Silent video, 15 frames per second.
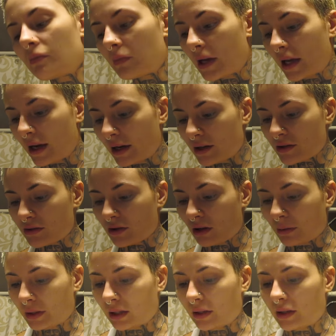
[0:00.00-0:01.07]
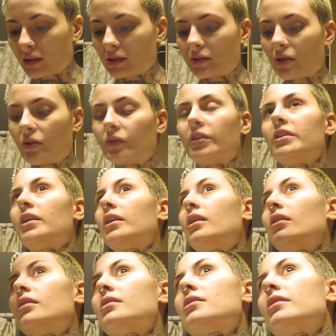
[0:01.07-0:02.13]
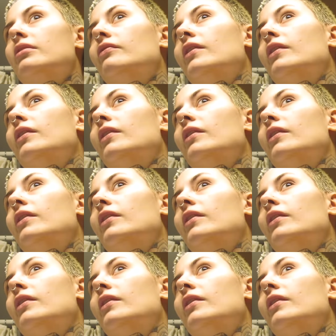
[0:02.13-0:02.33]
My hair is growing like so ridiculously